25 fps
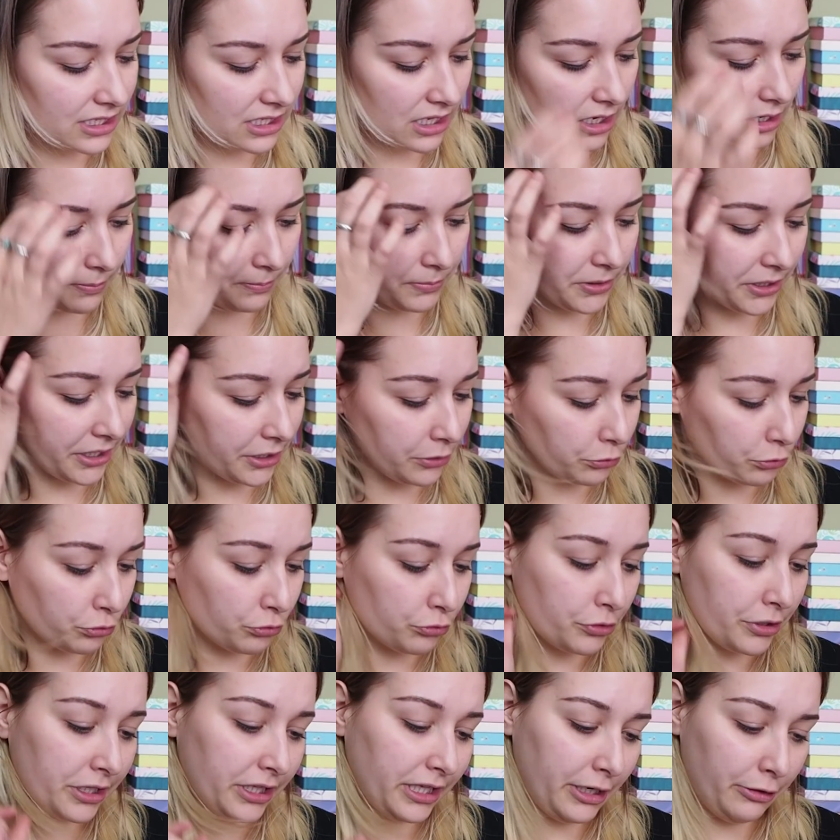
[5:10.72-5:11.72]
it's going to
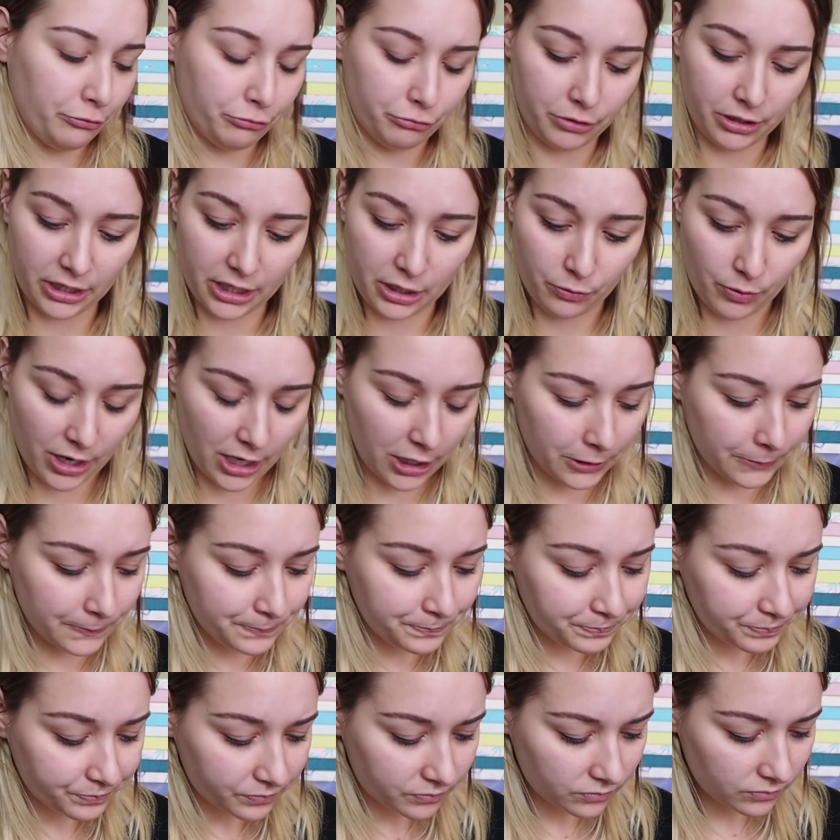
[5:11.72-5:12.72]
blend really, really well.
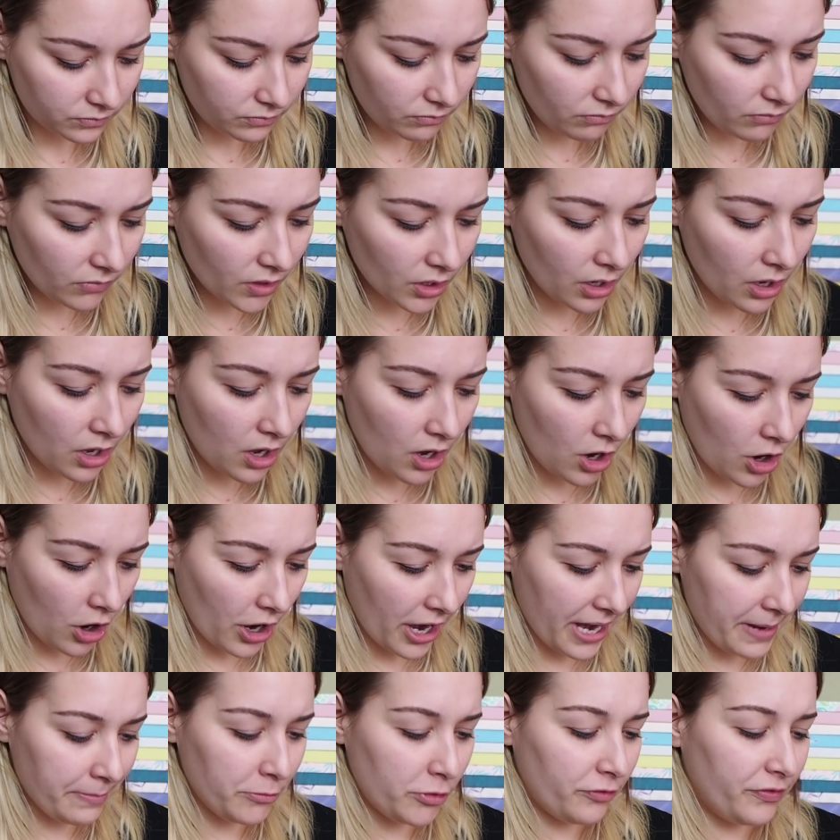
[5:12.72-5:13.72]

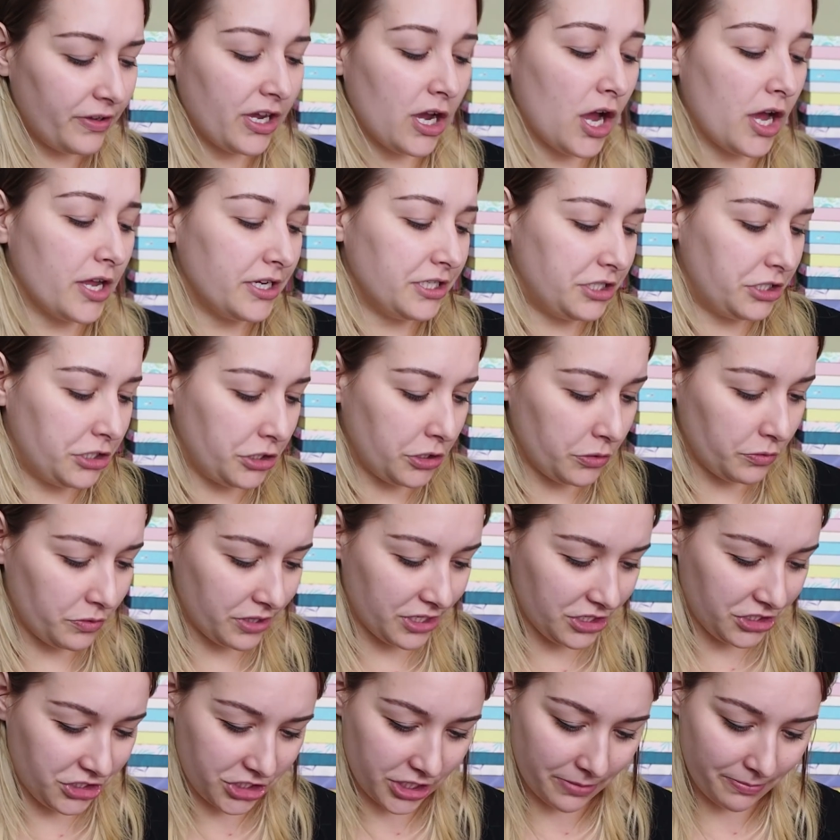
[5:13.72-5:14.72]
Alright, moving on to
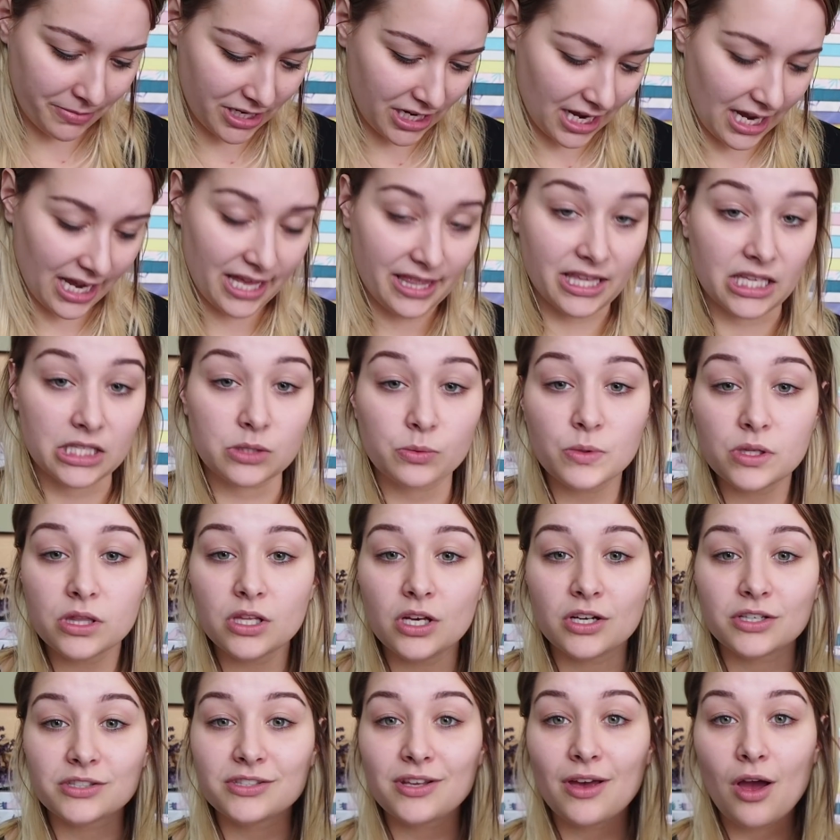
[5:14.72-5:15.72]
the Gemini. This one
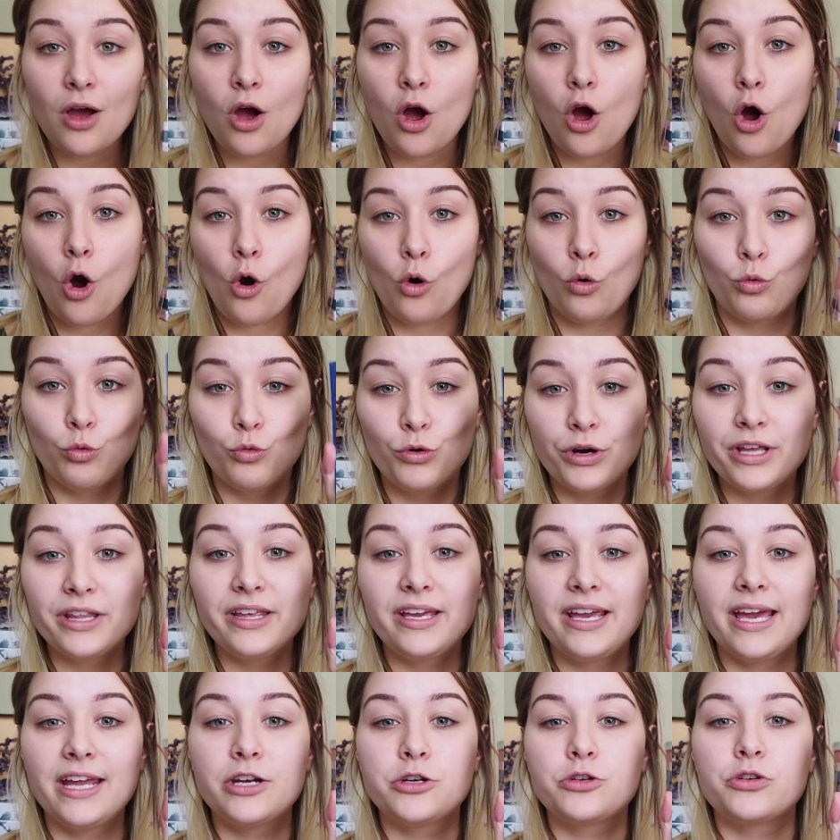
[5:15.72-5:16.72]
looks
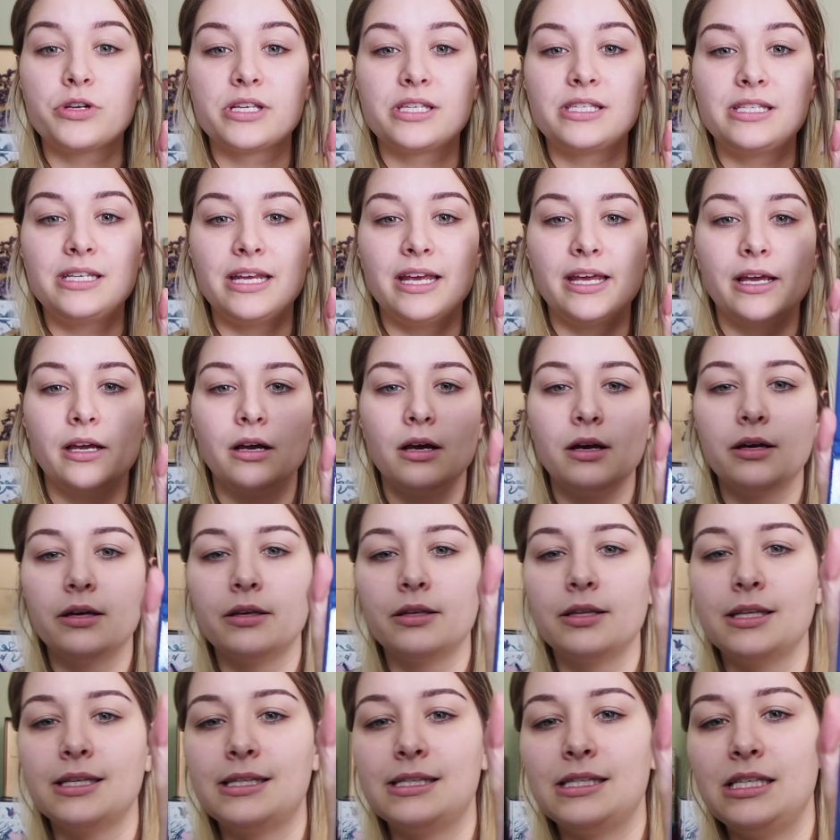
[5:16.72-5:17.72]
really interesting.
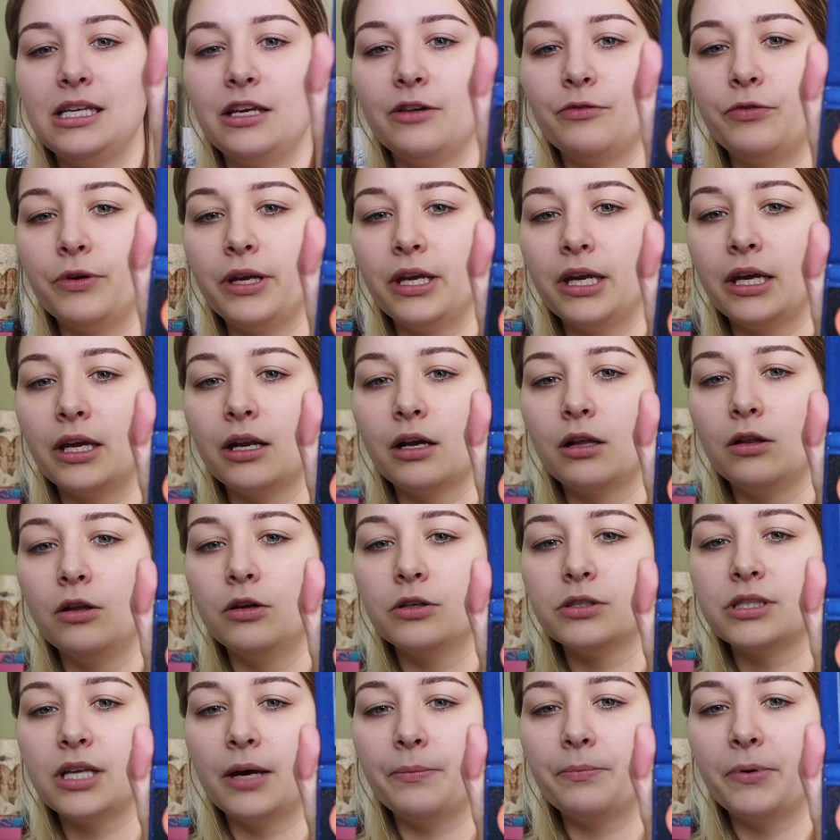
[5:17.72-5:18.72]
Let's see if we can get a
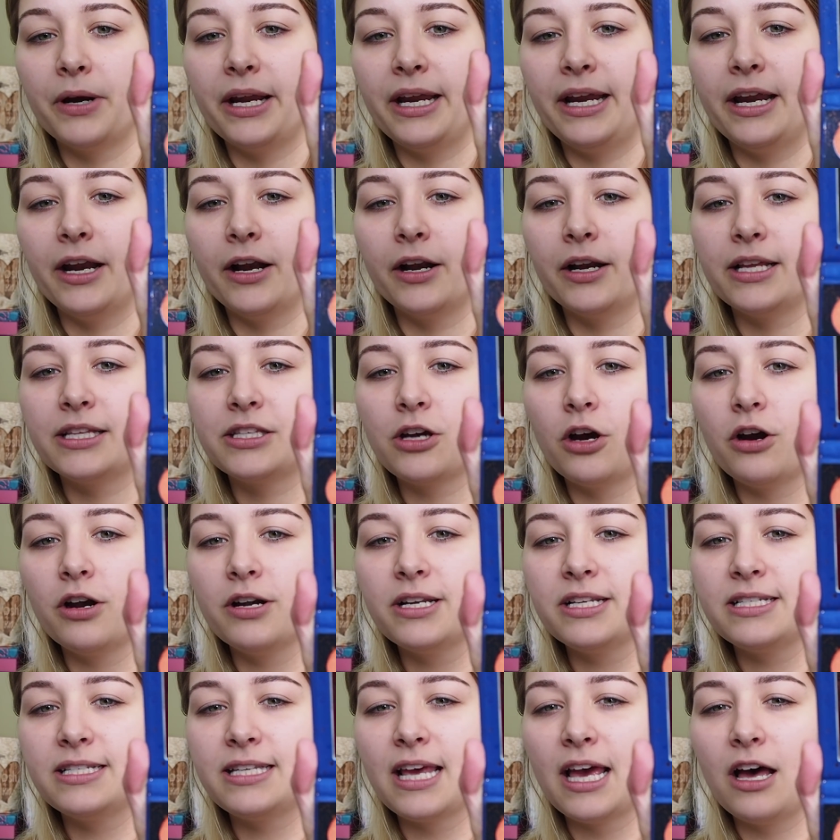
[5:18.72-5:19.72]
close-up right here. It's hard
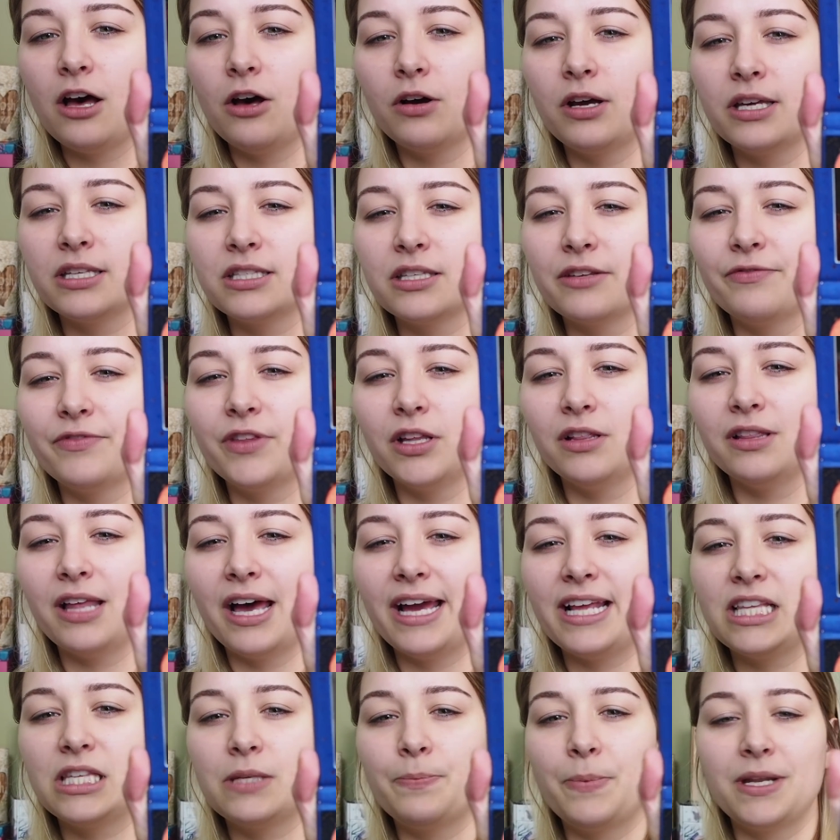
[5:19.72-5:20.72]
to tell because of the lights,